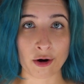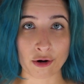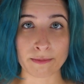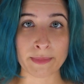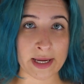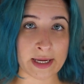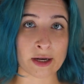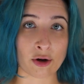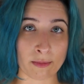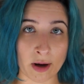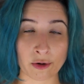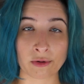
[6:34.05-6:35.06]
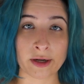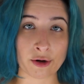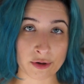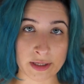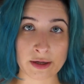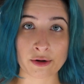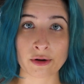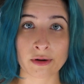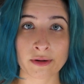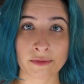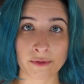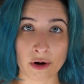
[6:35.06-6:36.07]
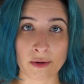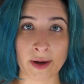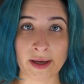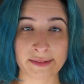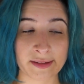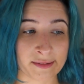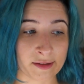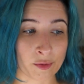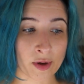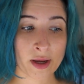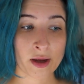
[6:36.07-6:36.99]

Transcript: our make and our model and our year for our bus. And so